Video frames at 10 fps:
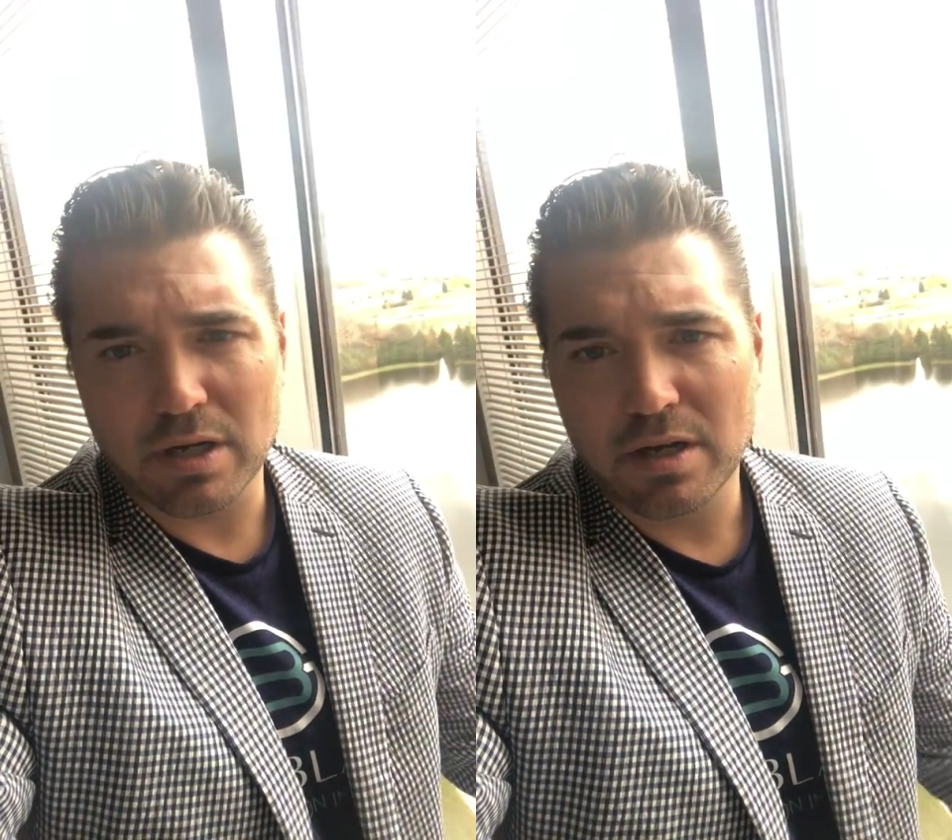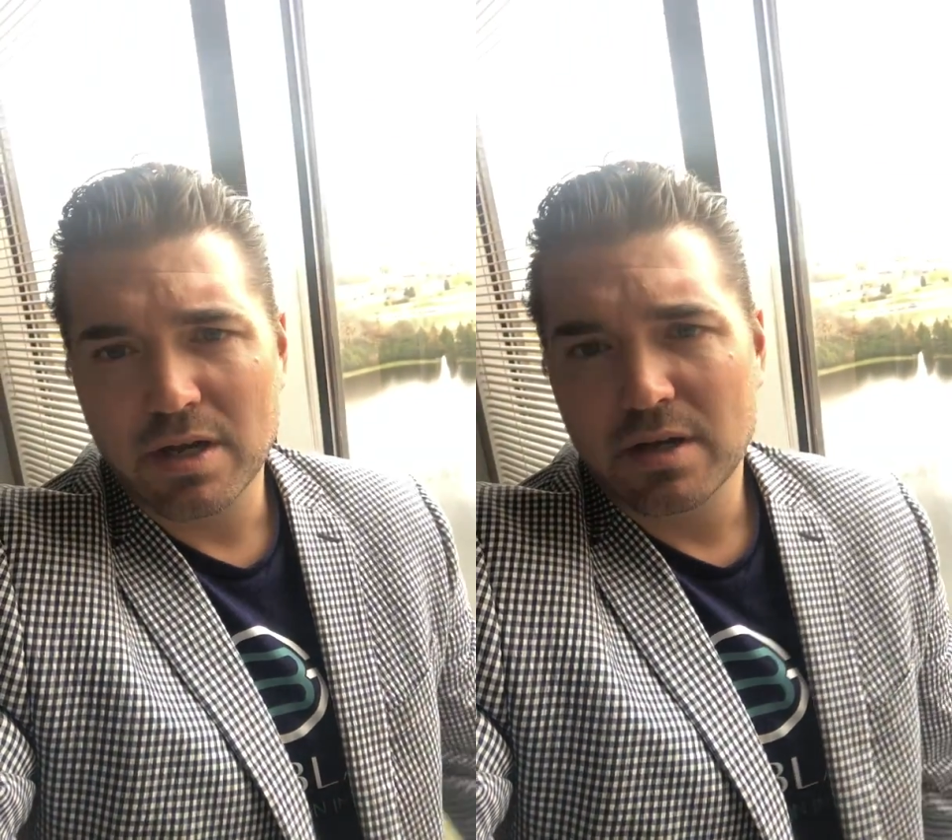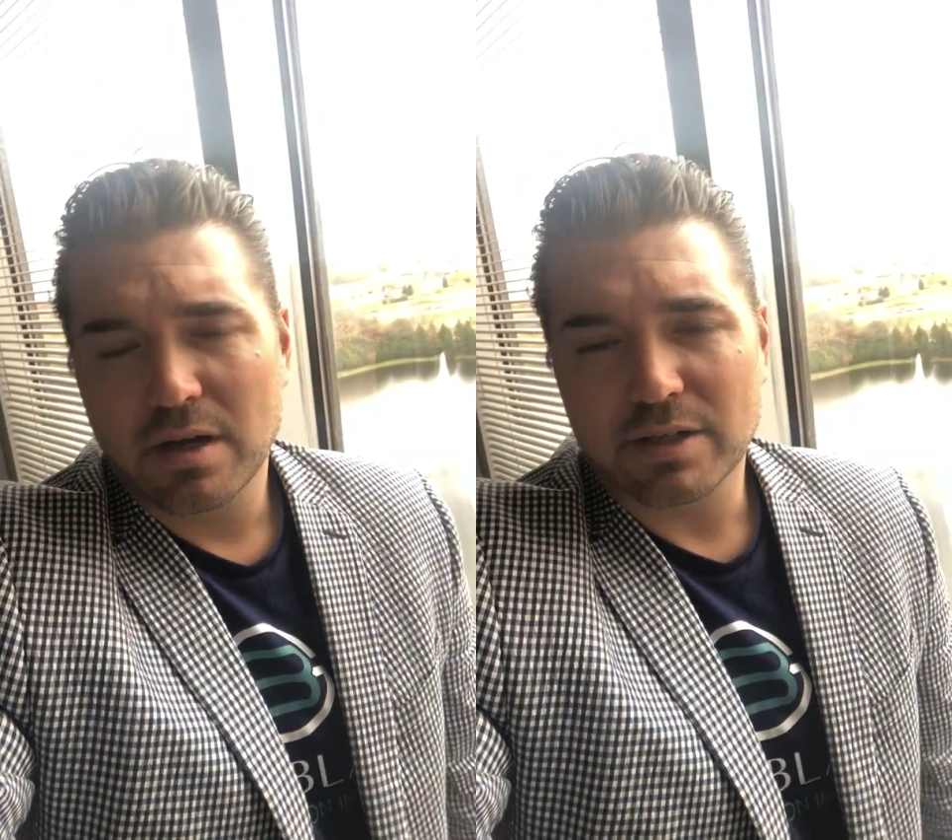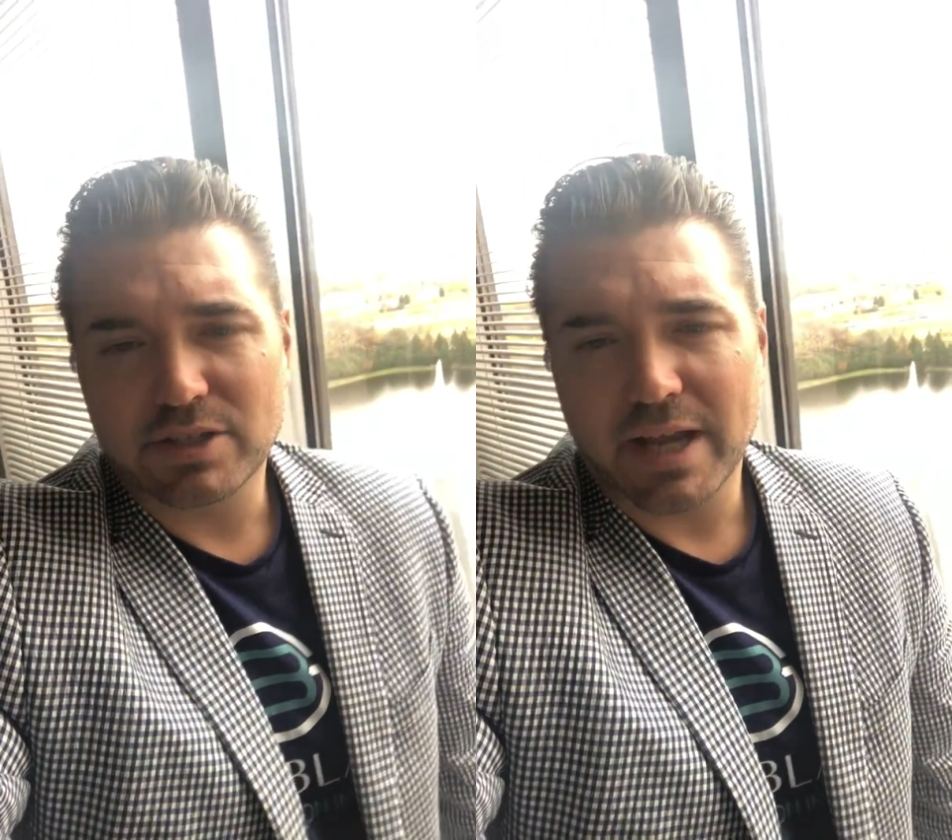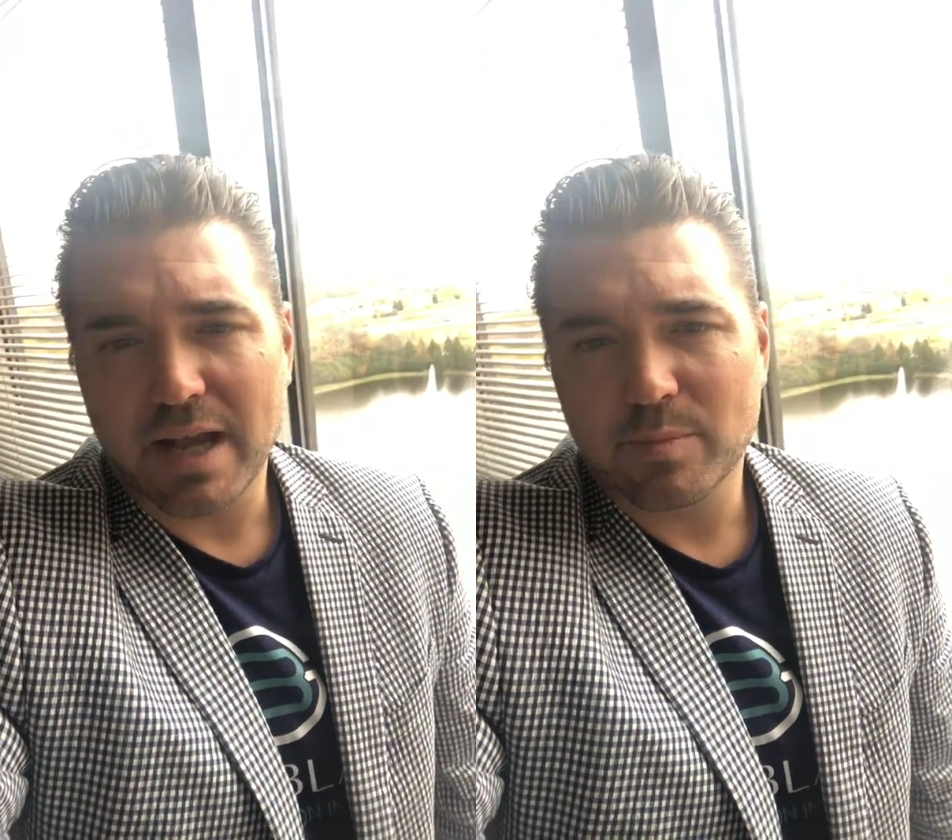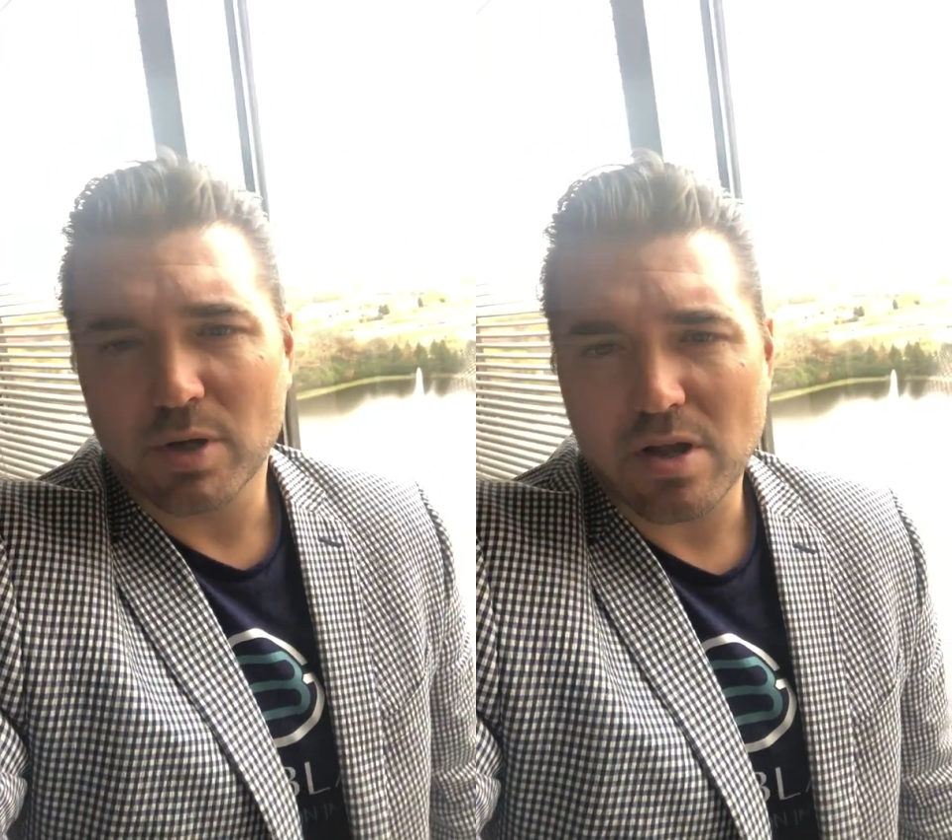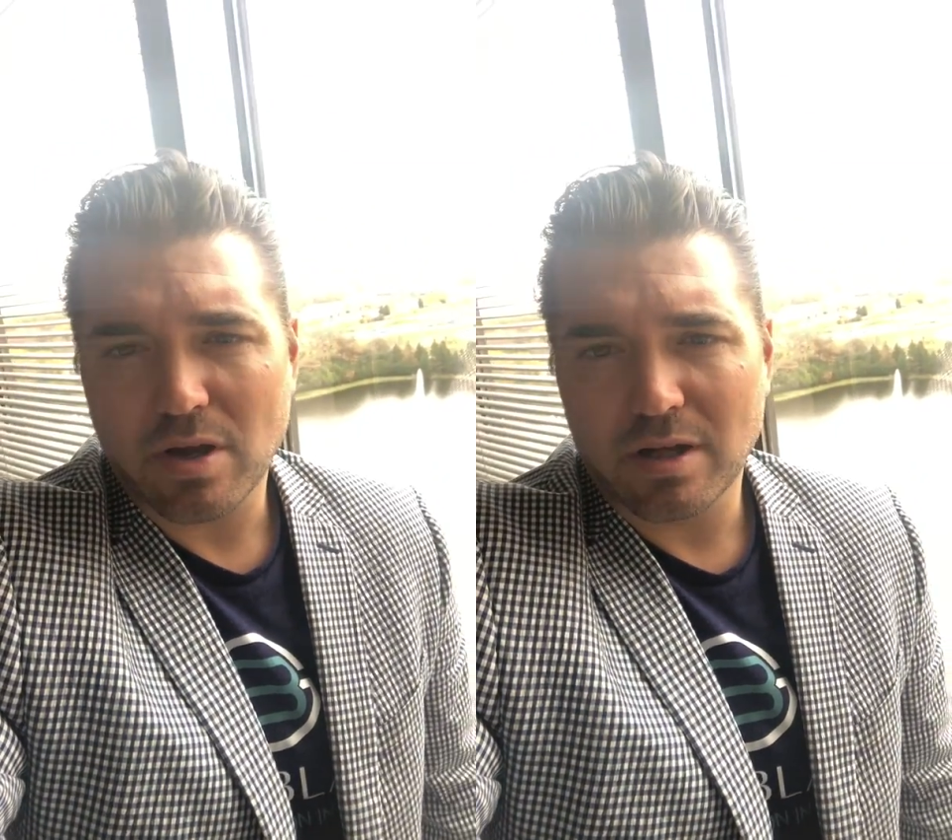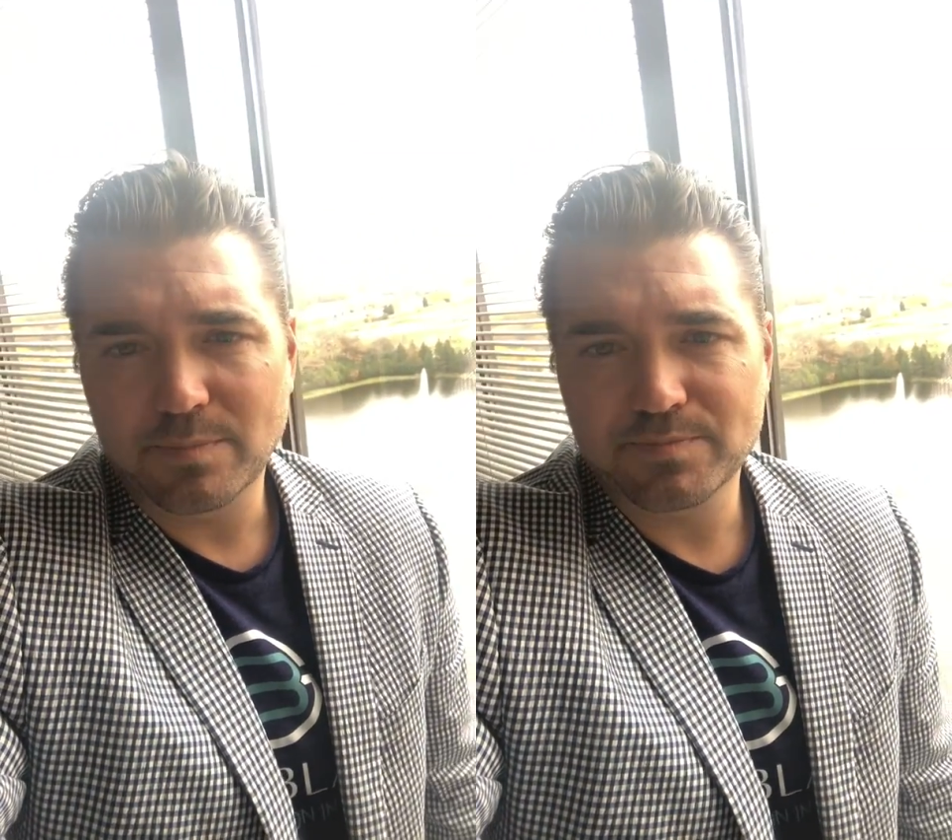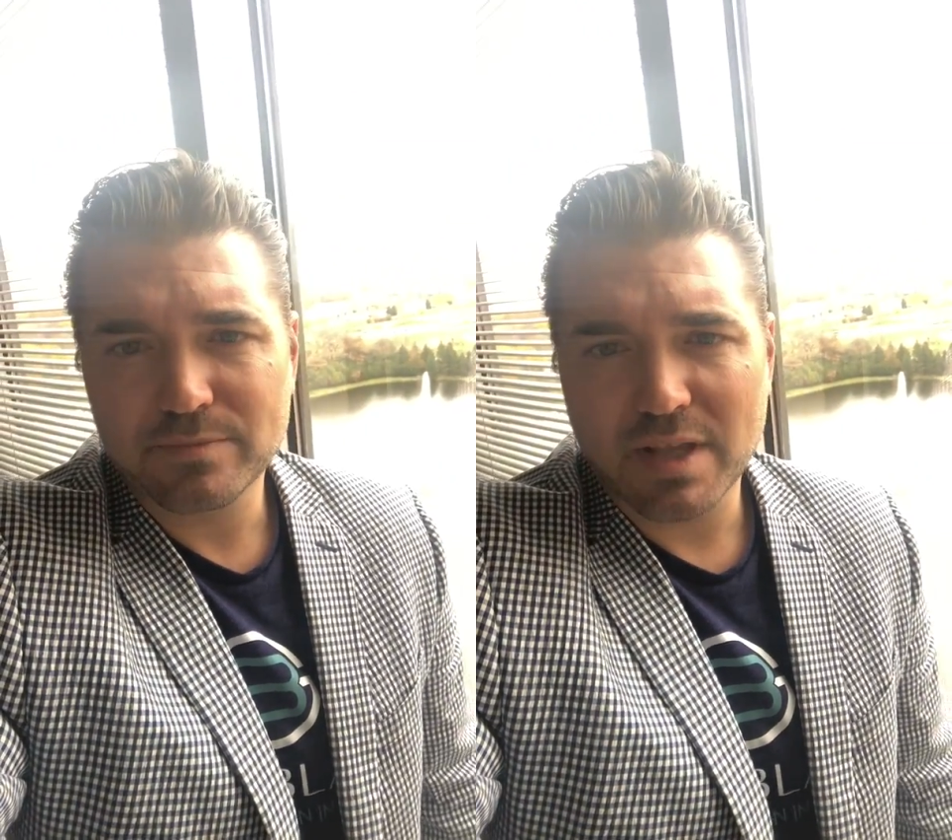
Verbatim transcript: a, a chat, book a call.